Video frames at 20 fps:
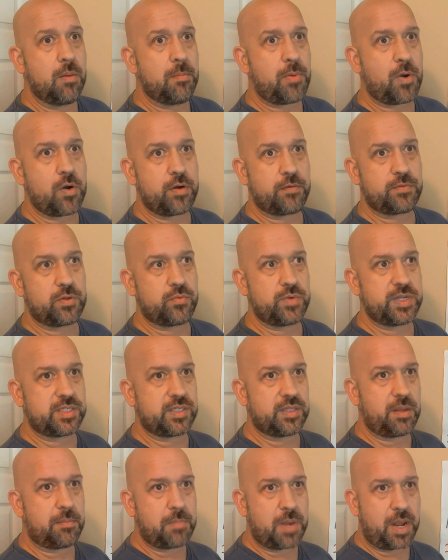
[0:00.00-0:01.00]
Part of the
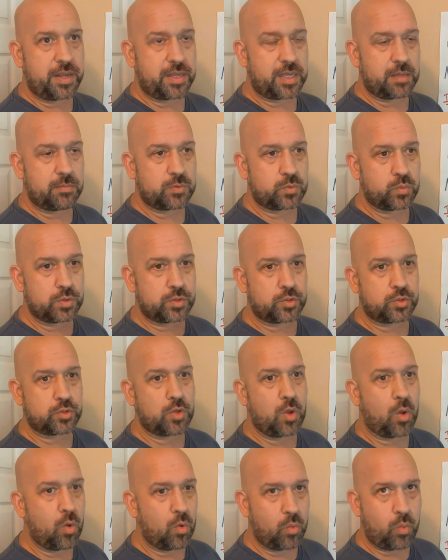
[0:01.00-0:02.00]
reason that mind games was
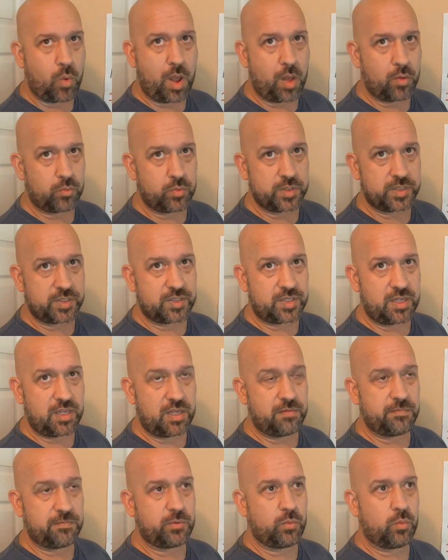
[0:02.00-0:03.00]
so well
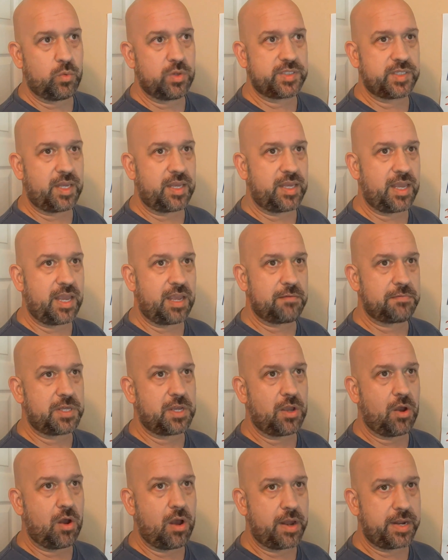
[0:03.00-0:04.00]
received was it gave
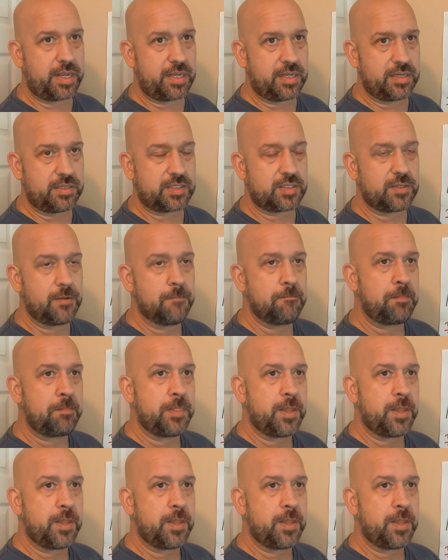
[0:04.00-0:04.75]
the audience